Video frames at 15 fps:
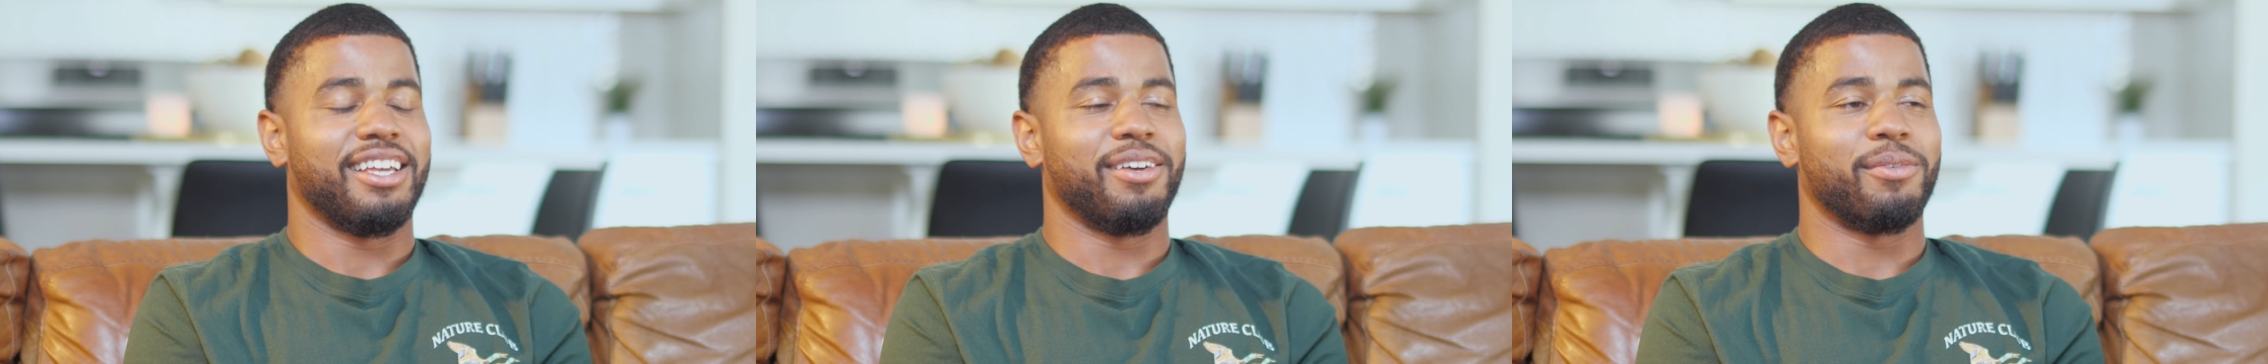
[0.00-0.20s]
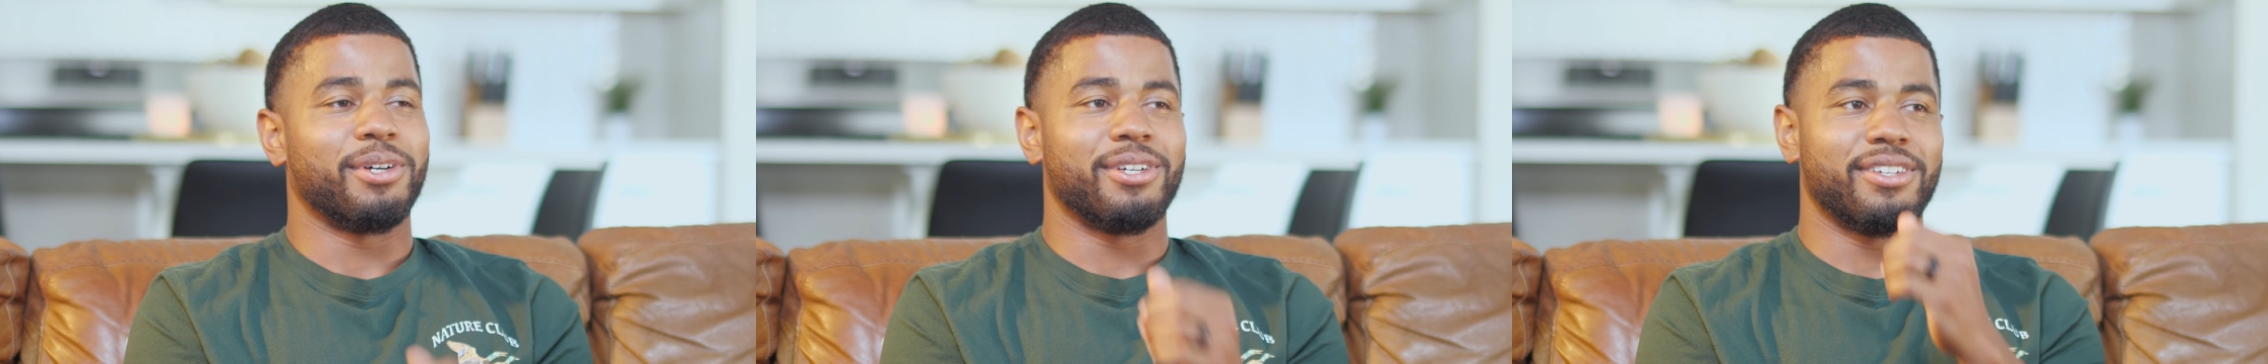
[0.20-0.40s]

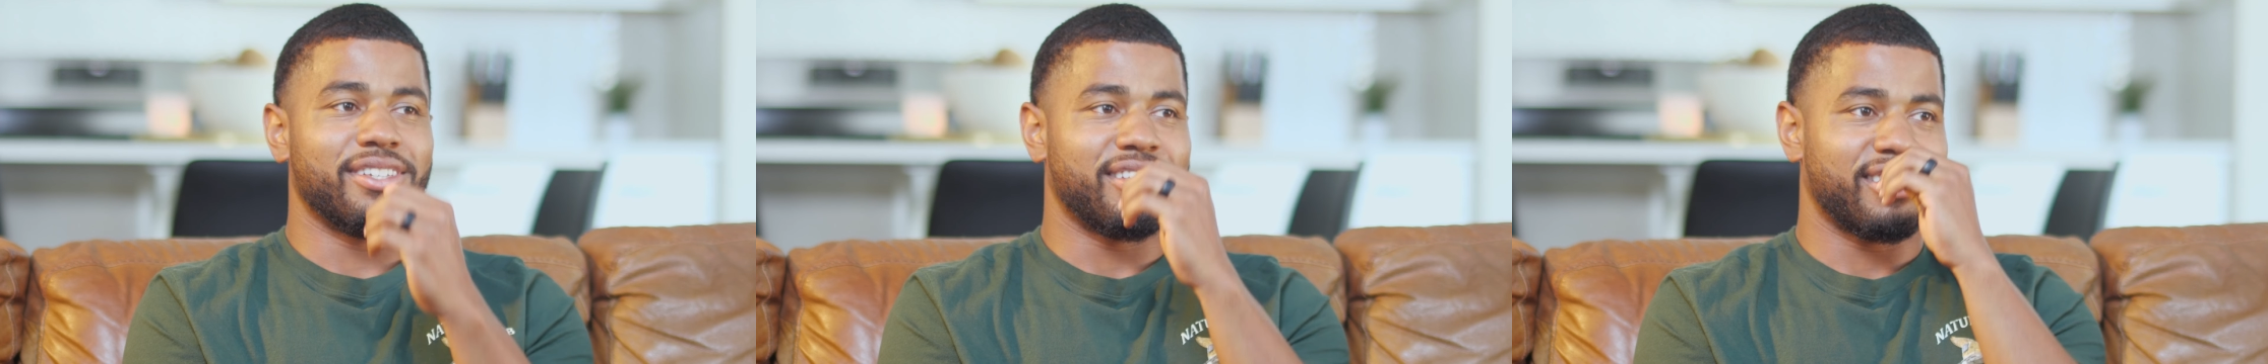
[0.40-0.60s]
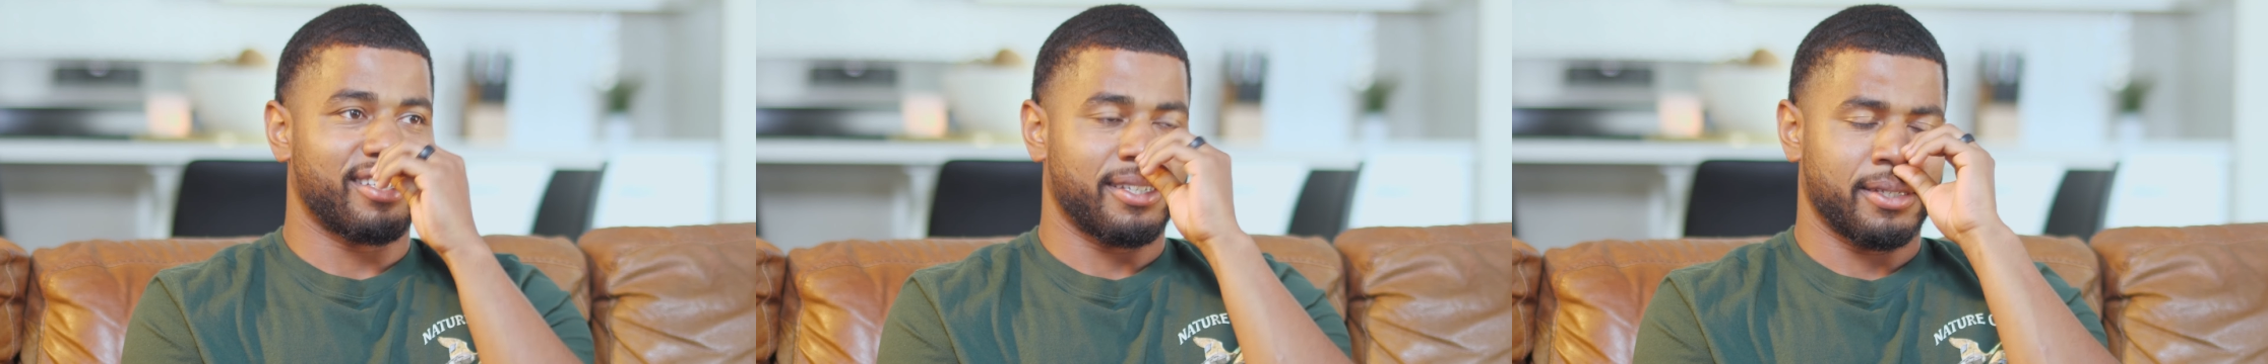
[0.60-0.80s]
it
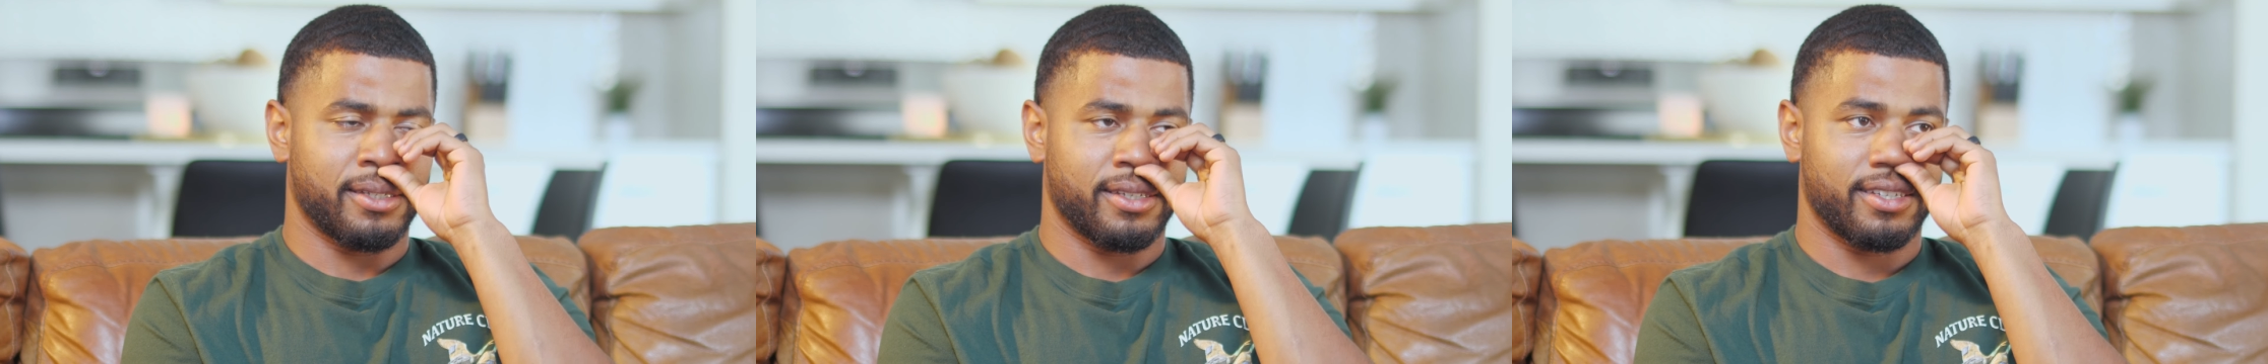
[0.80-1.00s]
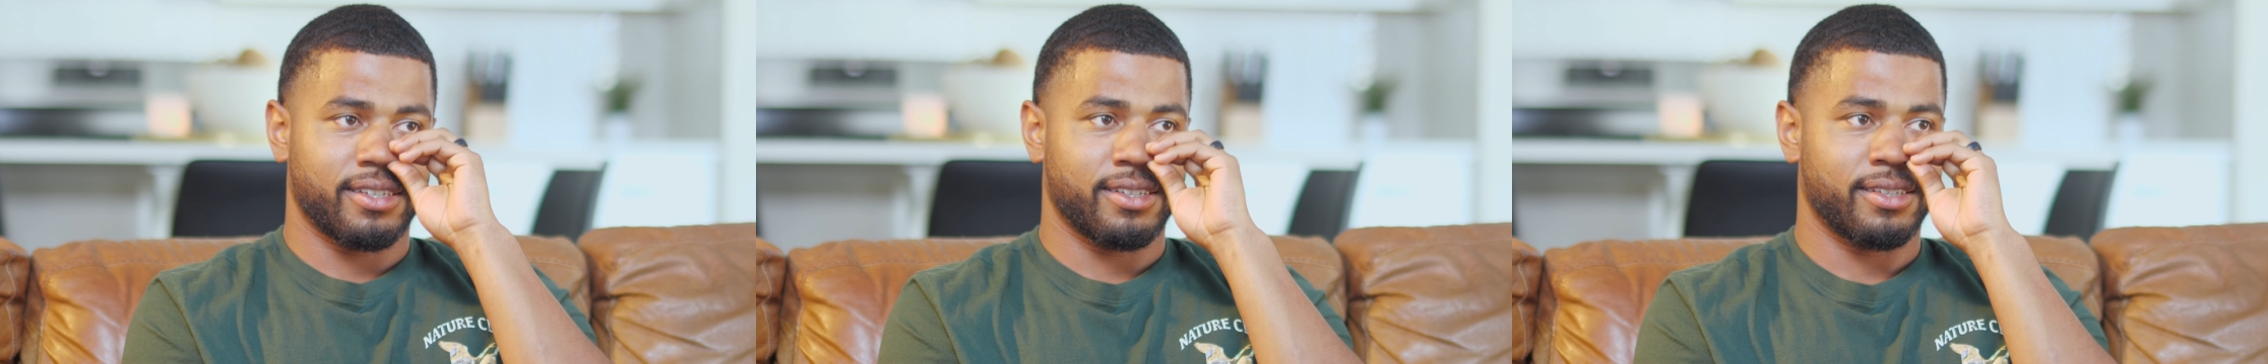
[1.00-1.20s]
was
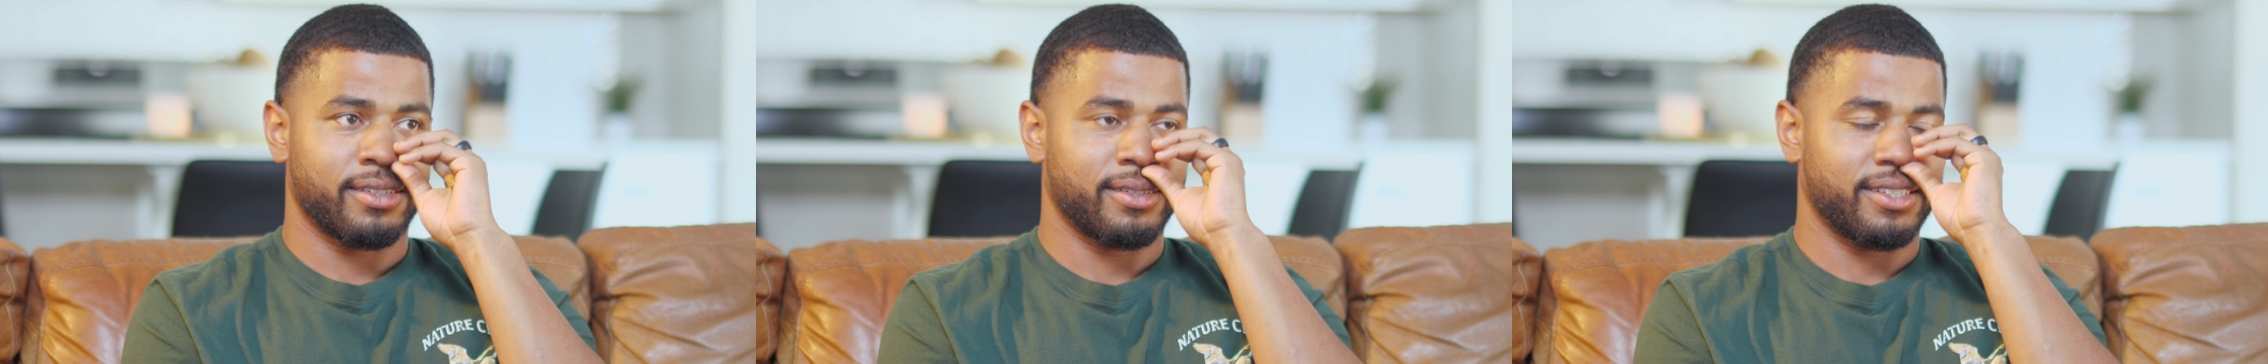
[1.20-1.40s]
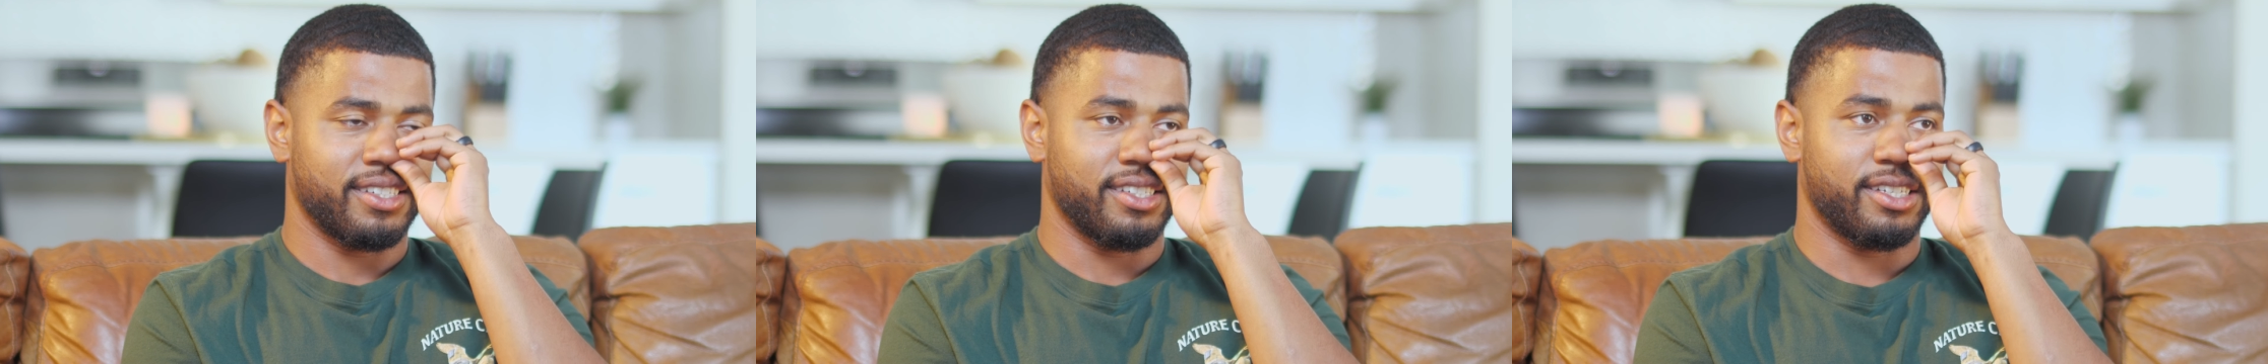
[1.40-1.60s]

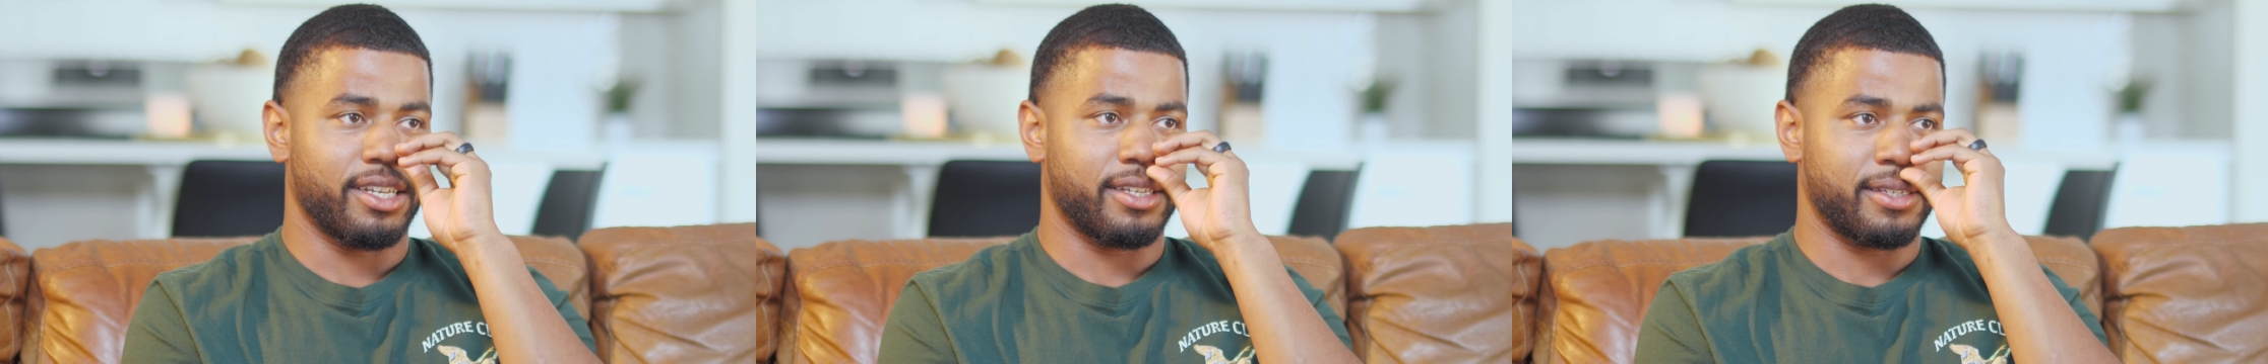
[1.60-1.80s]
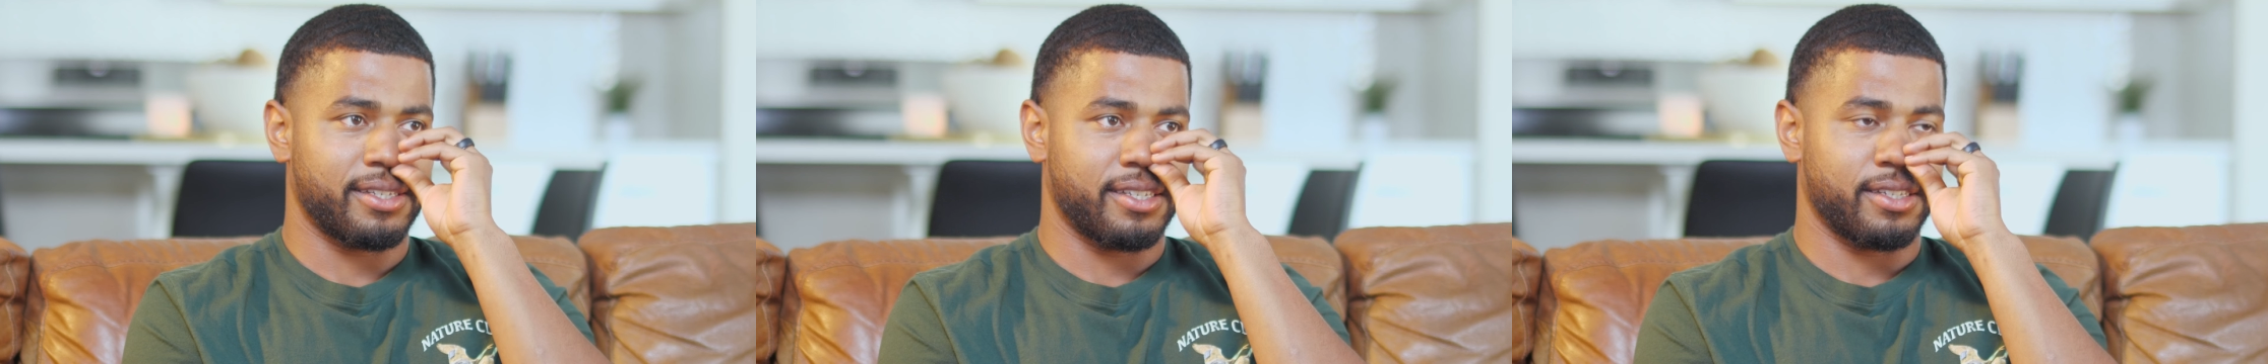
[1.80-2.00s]

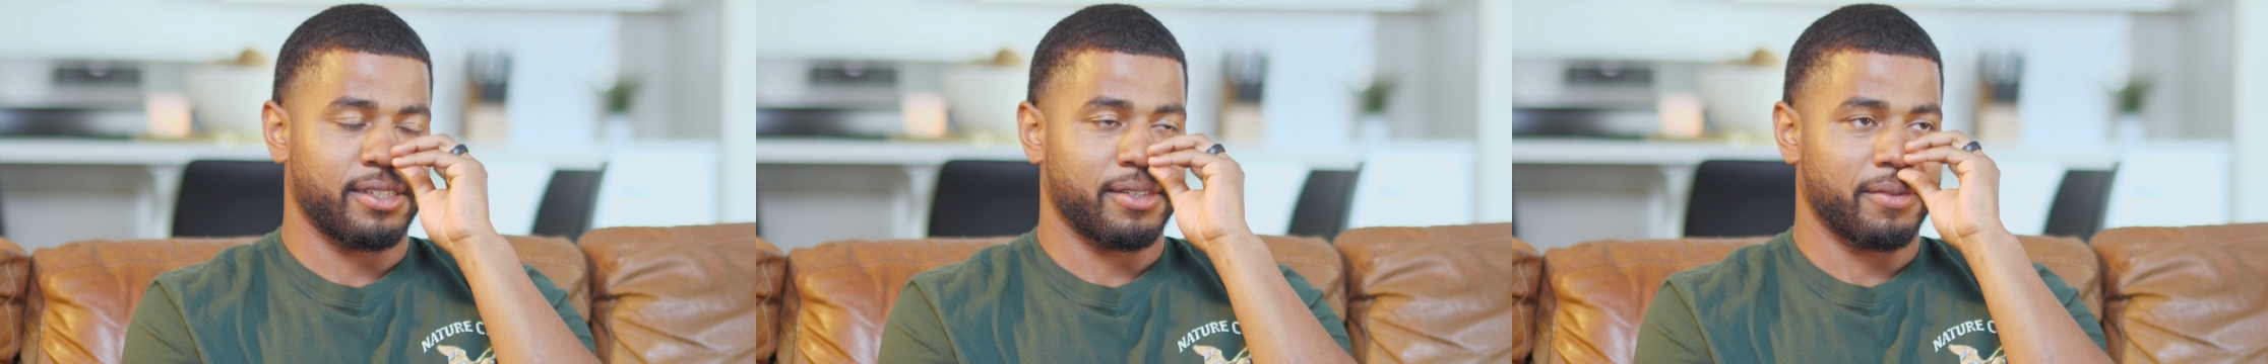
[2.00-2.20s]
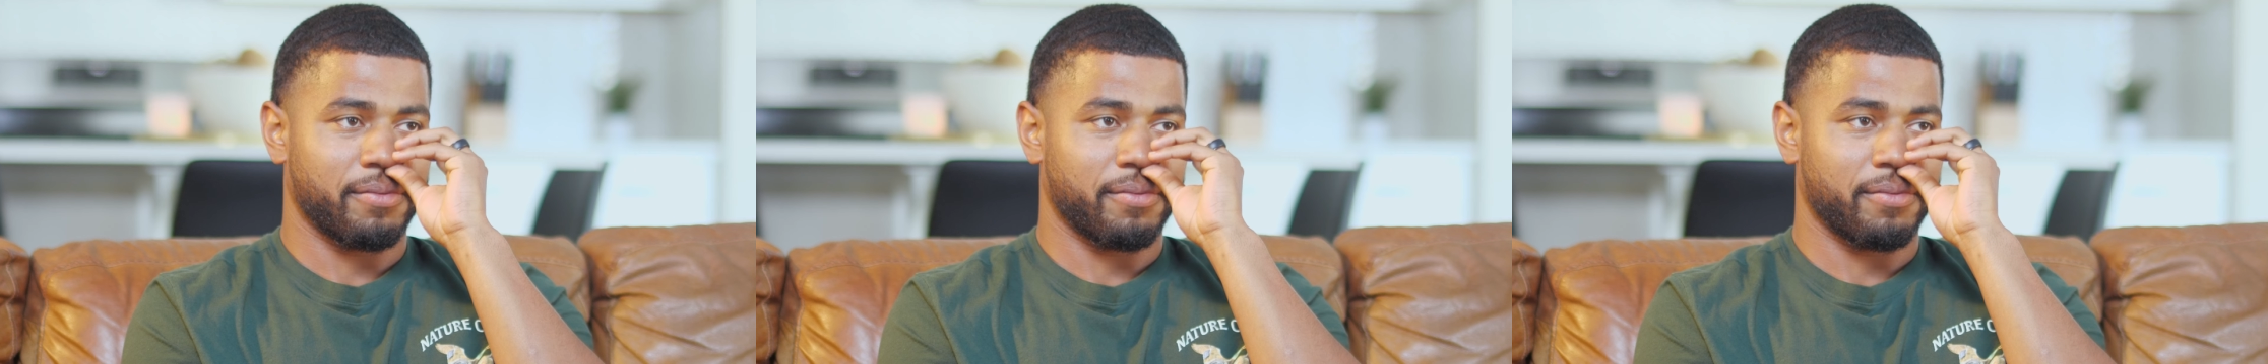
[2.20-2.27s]
just